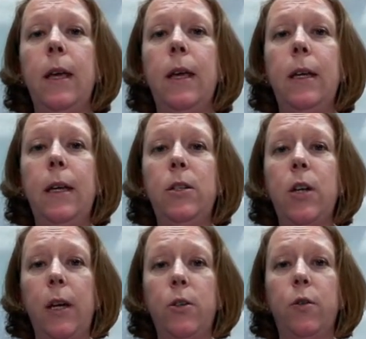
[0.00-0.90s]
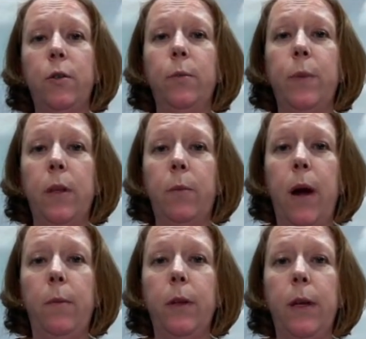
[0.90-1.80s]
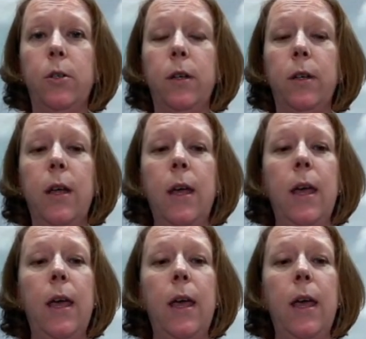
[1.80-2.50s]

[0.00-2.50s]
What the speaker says: in each age group in the population.